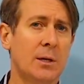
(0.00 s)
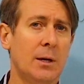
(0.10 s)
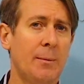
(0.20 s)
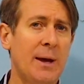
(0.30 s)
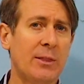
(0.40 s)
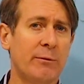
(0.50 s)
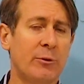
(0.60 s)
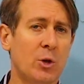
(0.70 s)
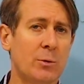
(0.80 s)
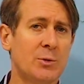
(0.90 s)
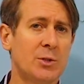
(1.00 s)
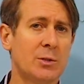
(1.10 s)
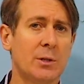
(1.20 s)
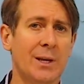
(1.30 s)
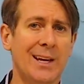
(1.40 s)
about the
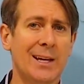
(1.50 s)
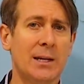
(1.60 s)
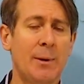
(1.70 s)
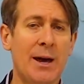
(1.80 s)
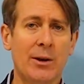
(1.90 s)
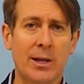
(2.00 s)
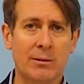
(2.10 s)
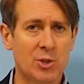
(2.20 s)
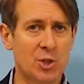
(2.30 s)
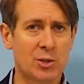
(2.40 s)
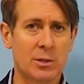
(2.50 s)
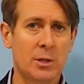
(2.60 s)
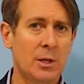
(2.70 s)
verbs and about just